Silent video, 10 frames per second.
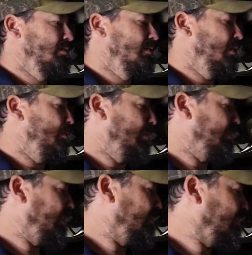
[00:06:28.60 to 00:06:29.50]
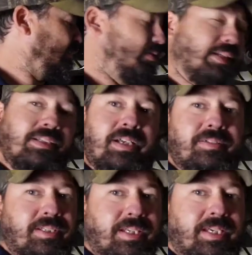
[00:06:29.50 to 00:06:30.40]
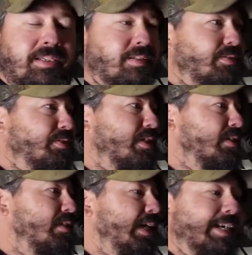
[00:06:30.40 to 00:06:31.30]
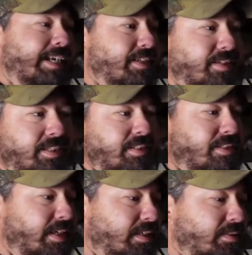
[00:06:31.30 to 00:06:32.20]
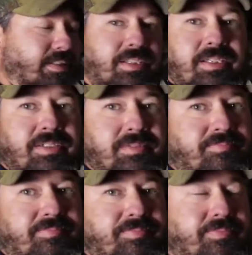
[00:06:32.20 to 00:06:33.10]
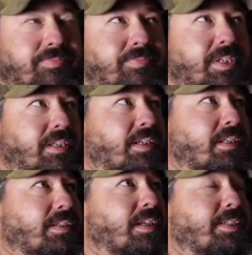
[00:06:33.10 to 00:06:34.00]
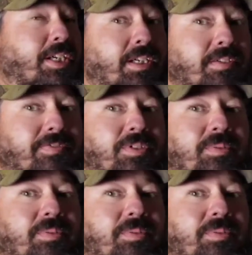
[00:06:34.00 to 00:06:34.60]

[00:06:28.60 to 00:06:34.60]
I'll probably go ahead and call it a night, because there's not a lot. I can't set this down. It's got not a ton of fuel, but